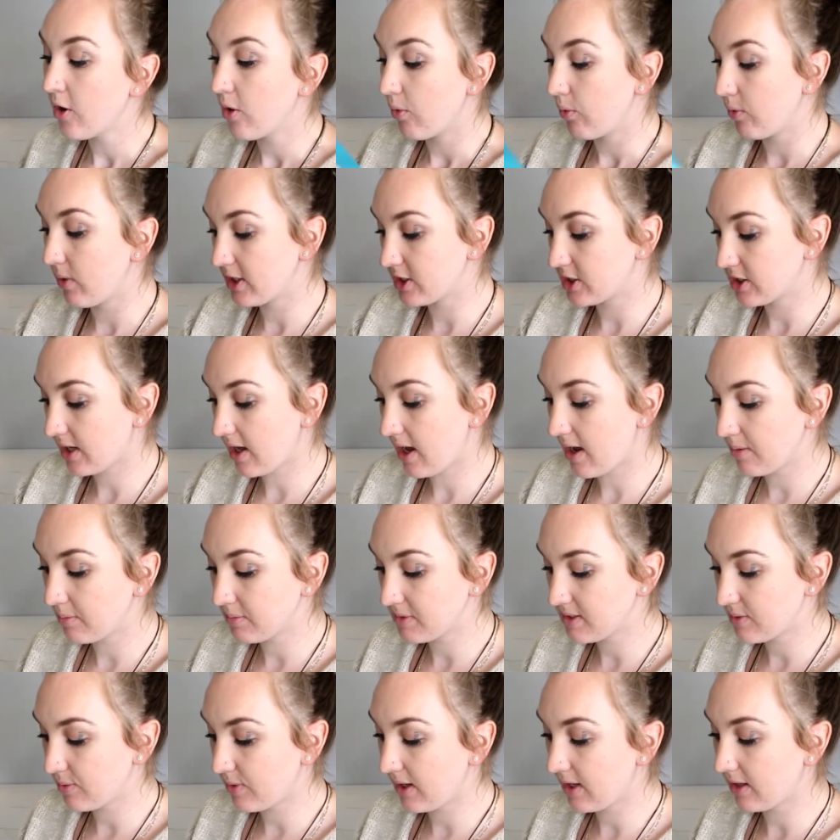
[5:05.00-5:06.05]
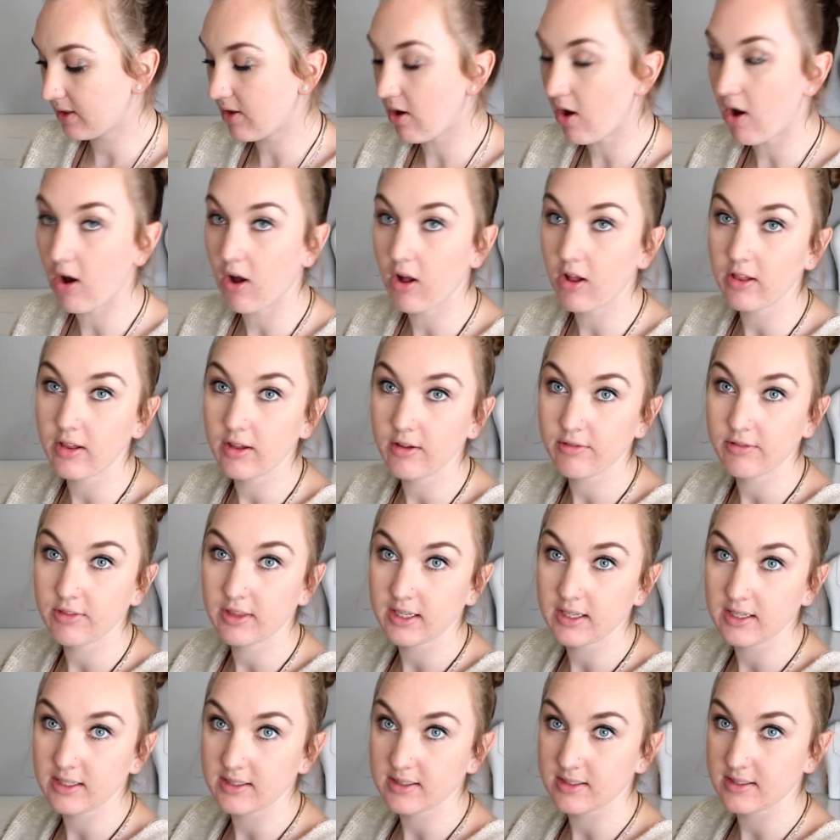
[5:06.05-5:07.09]
which comes with all of
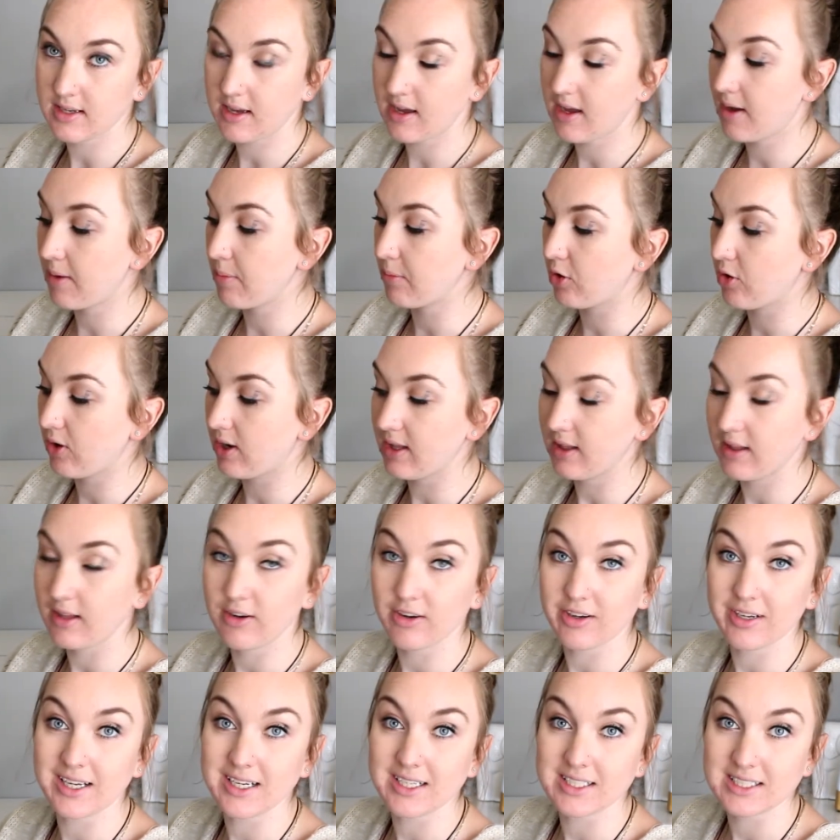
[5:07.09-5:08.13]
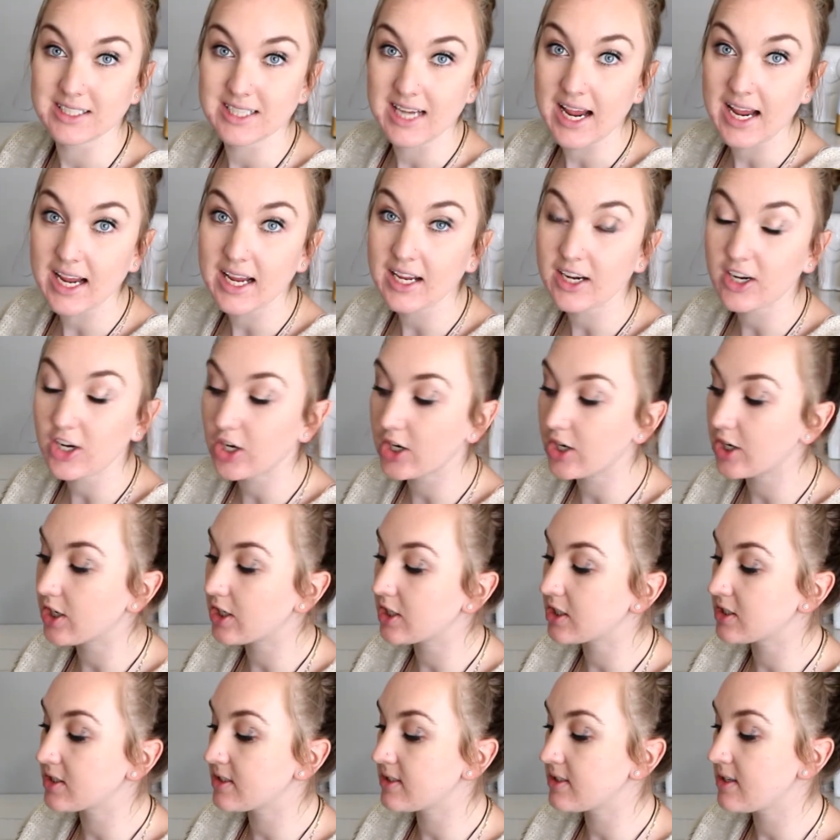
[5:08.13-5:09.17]
these great little
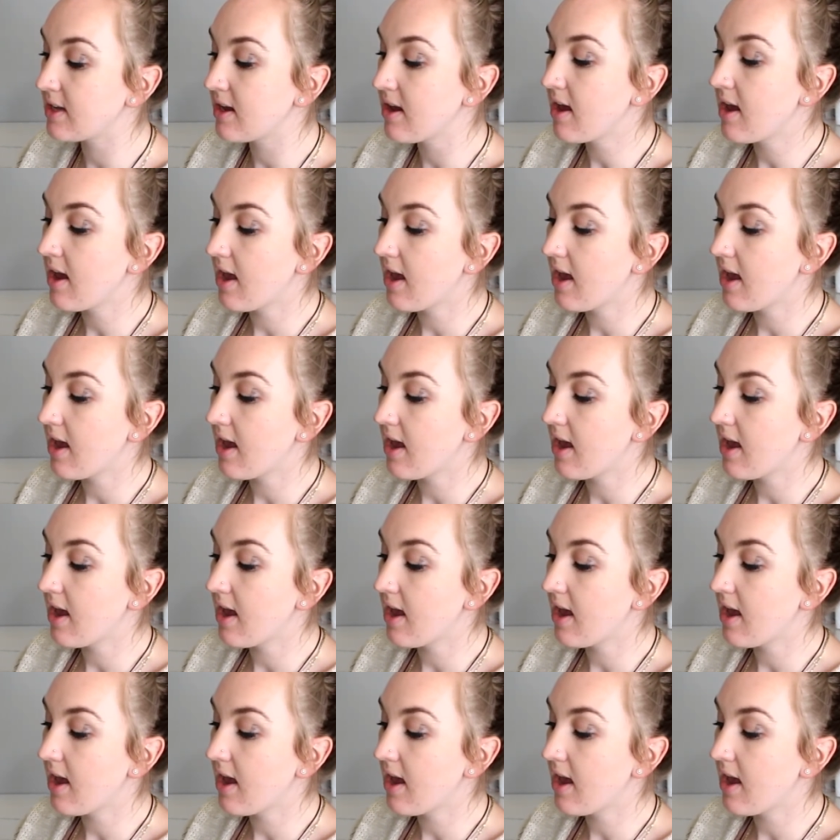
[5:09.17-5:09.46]
containers